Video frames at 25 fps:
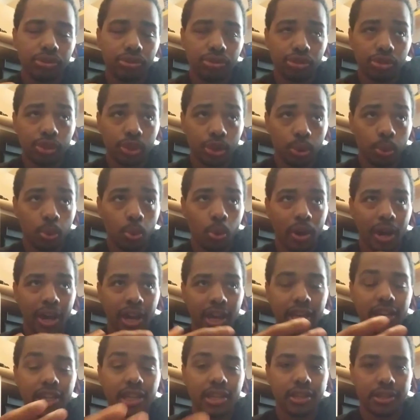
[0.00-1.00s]
sway
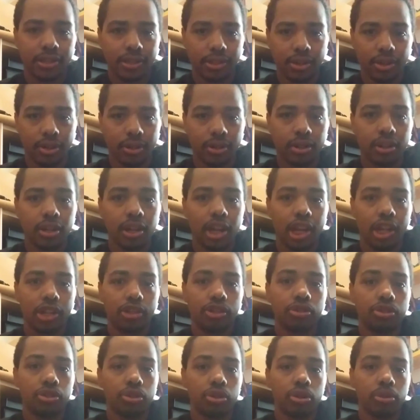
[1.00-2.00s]
his son to
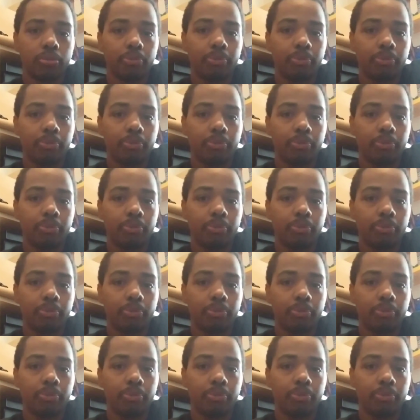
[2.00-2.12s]
turn